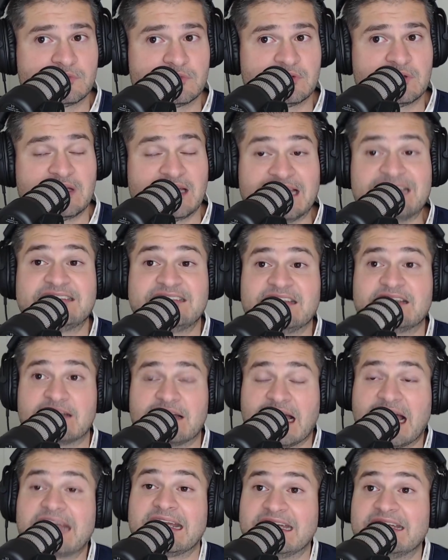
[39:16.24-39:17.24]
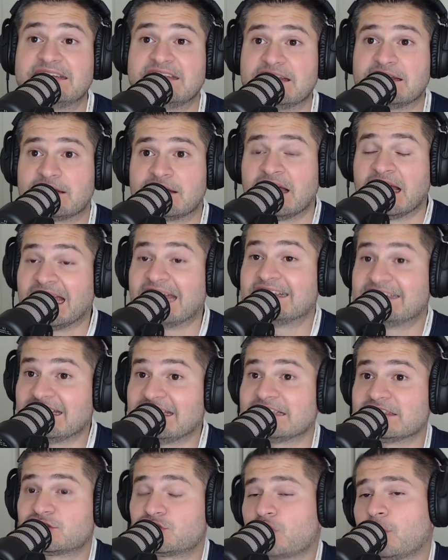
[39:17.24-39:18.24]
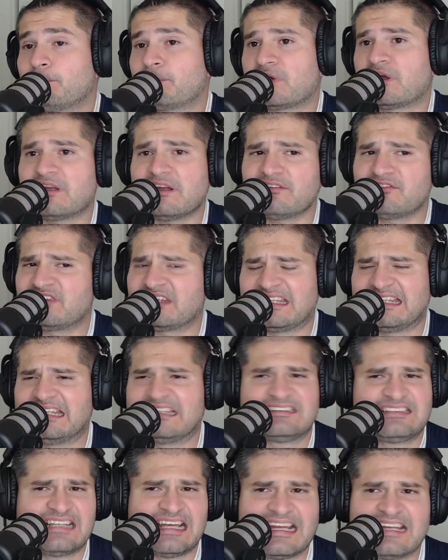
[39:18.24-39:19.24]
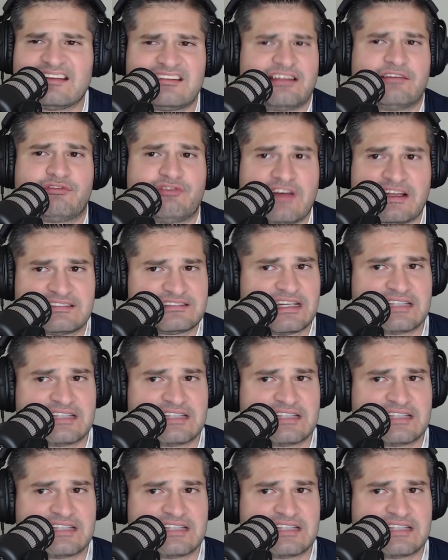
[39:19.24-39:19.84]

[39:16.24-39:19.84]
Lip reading: He did it, and he did it. He did his job, but I don't think he did anything fantastic.